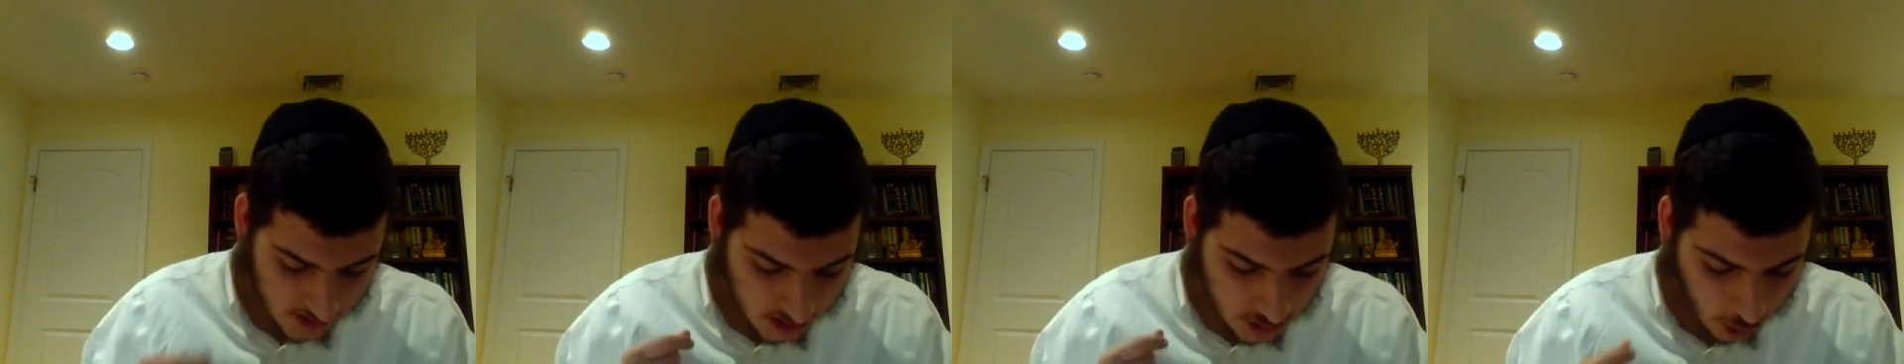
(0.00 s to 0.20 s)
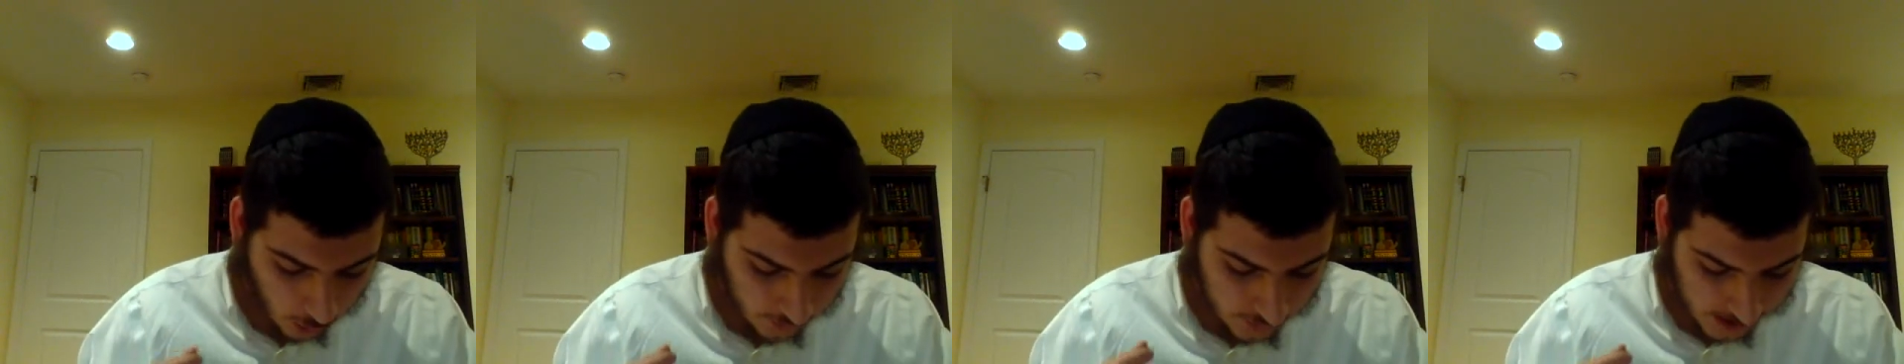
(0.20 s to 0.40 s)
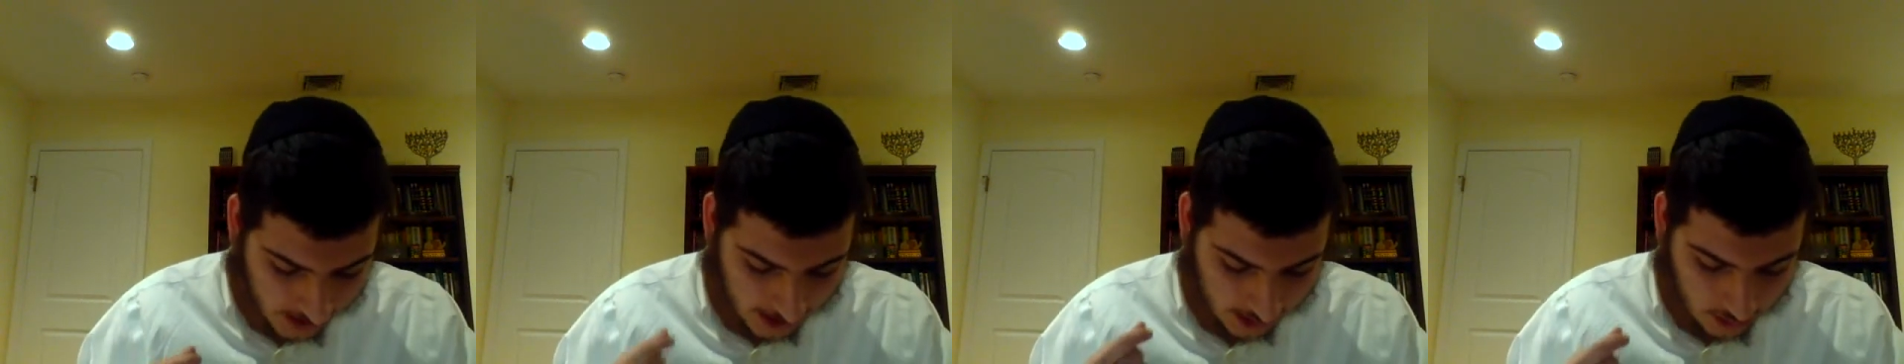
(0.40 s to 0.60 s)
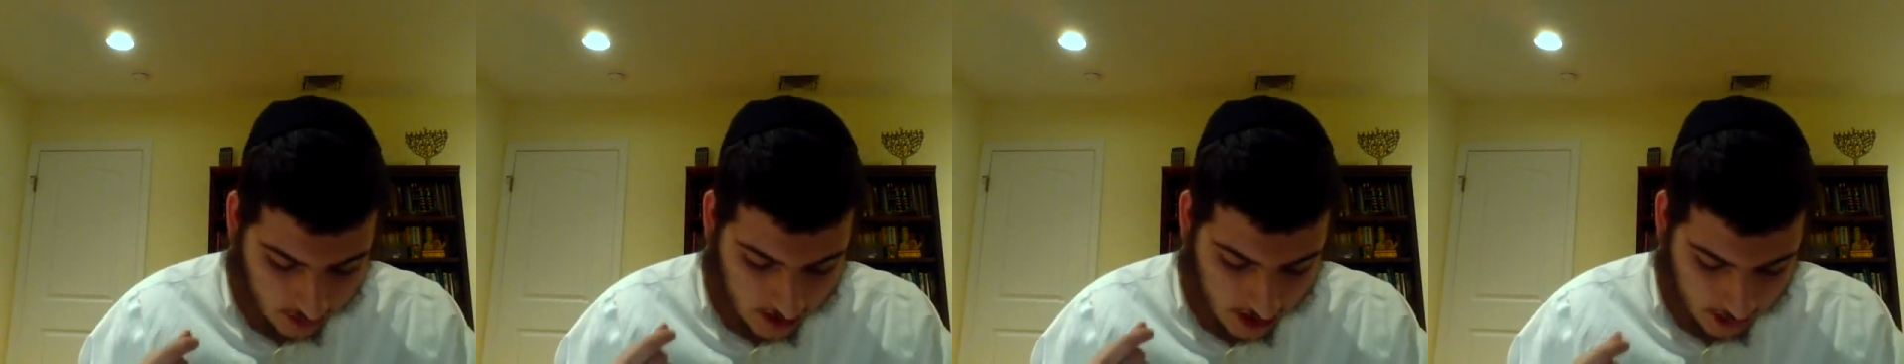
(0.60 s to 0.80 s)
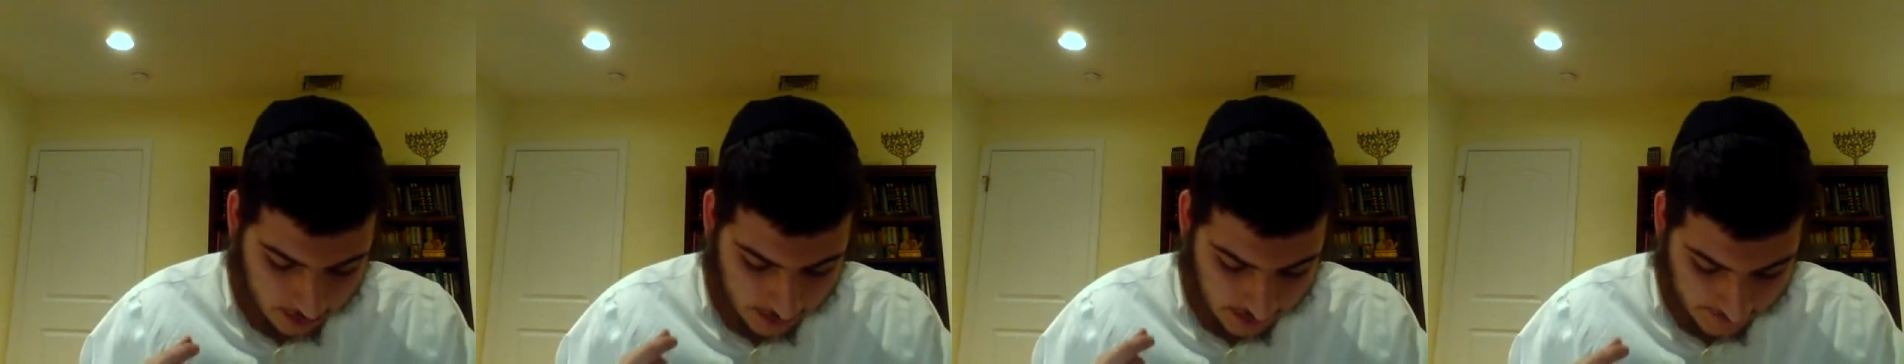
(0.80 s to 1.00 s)
Mi yovid
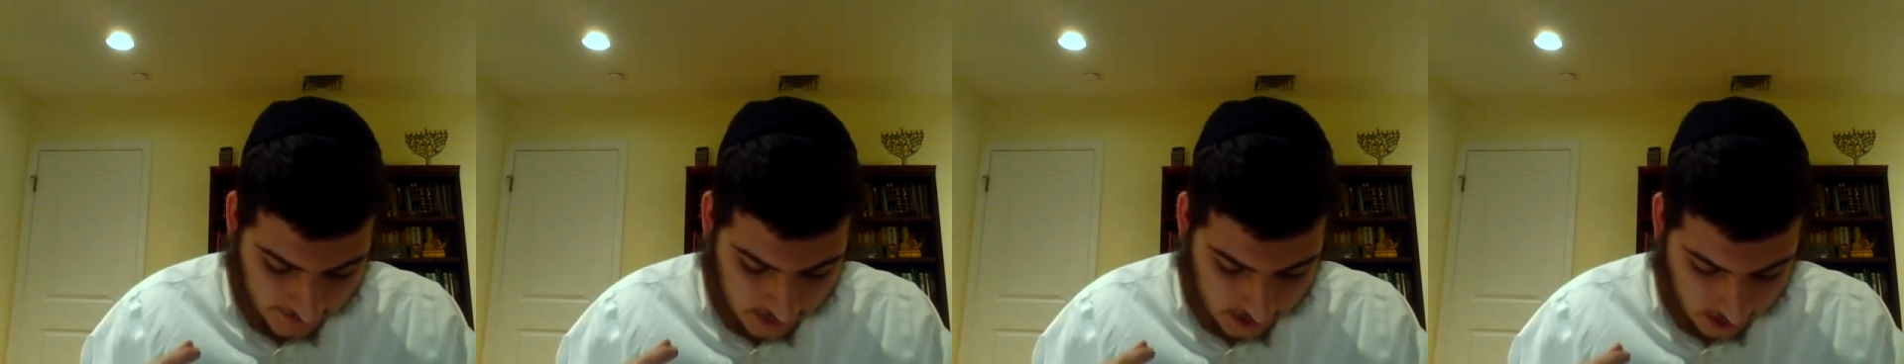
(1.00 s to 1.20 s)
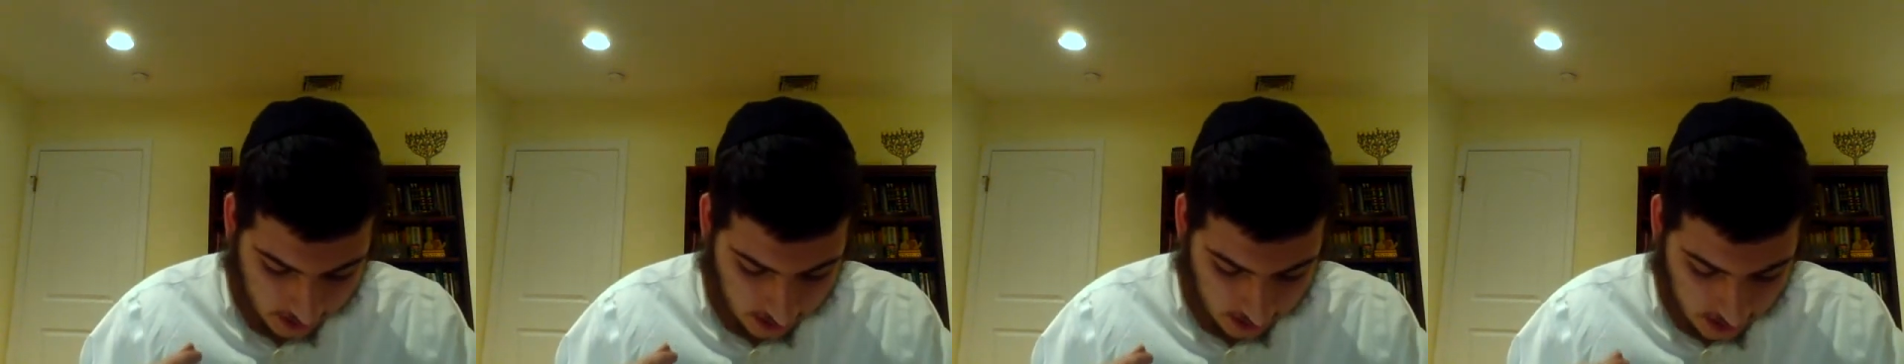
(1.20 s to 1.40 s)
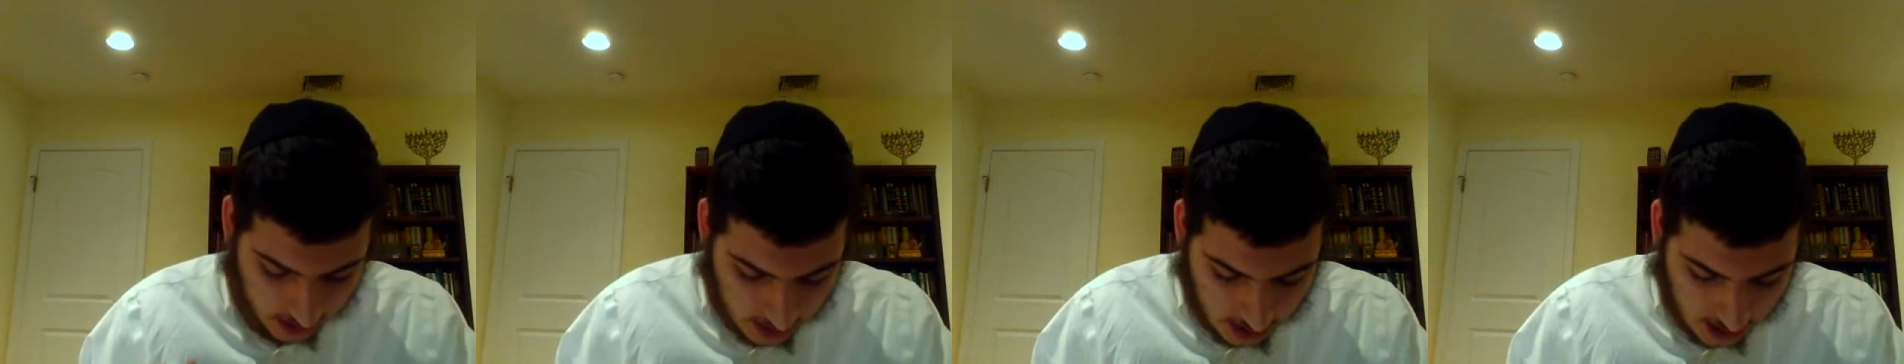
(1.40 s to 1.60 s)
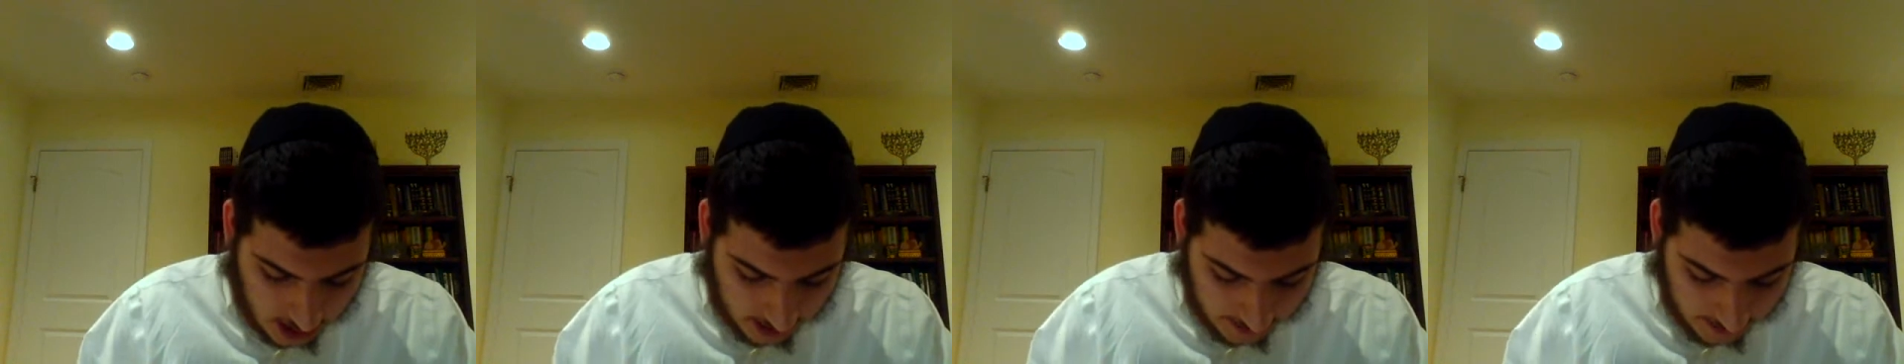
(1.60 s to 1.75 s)
lein ir mivtzar,